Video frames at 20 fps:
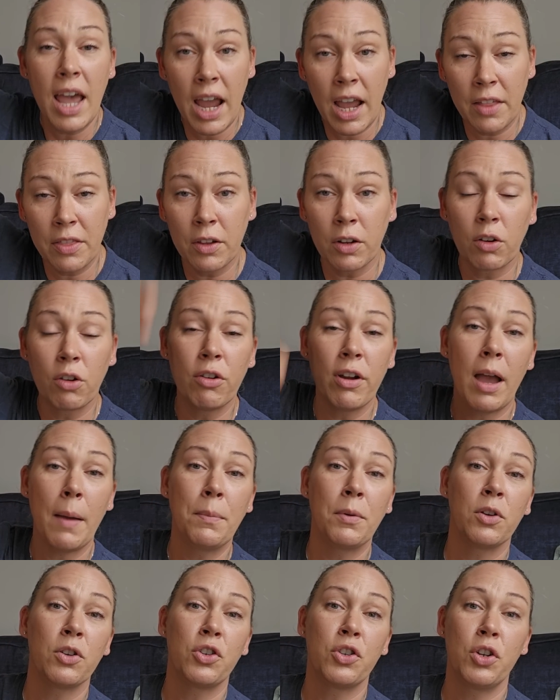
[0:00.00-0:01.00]
and the
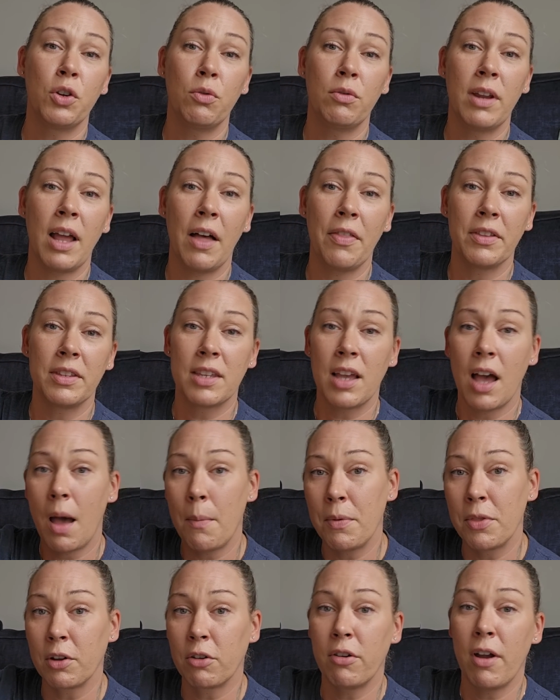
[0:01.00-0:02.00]
crap you're shooting out the
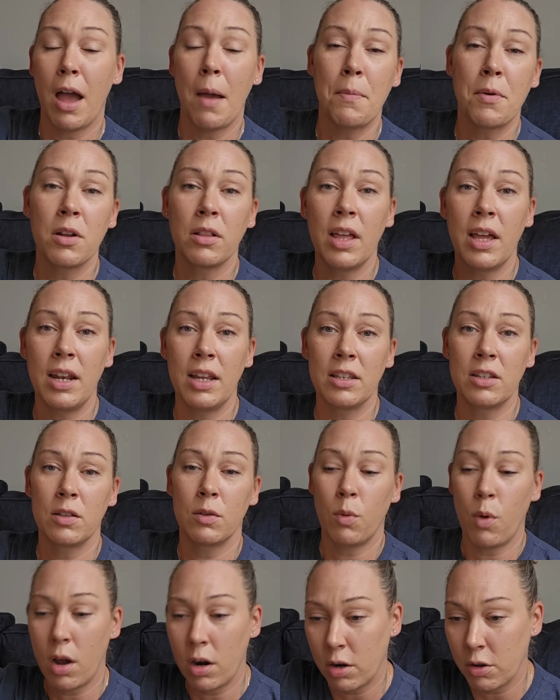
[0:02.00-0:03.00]
top and the crap you're letting into
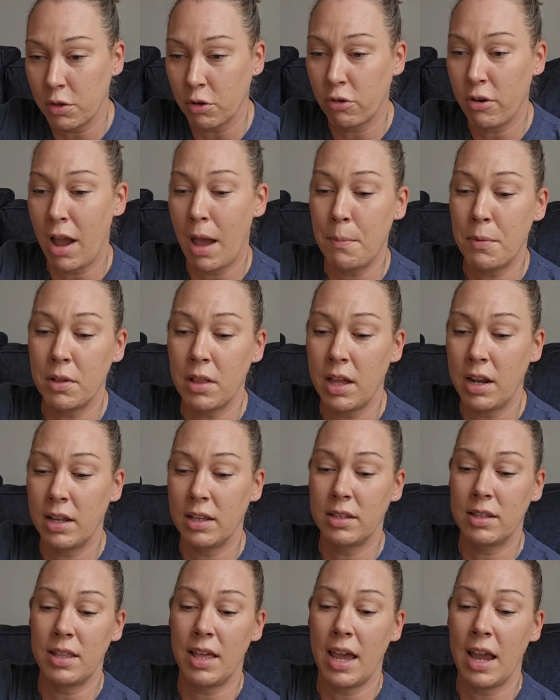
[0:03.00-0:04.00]
the water and the crap you're letting
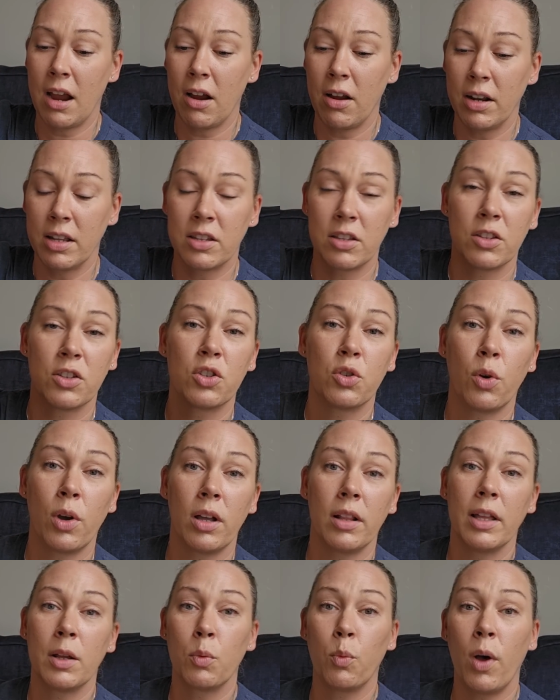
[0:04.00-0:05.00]
into the air and into the
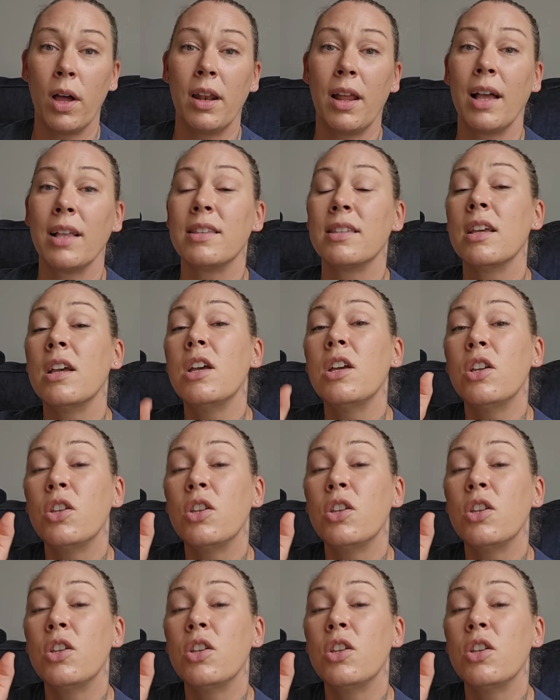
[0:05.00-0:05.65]
soil and whatnots.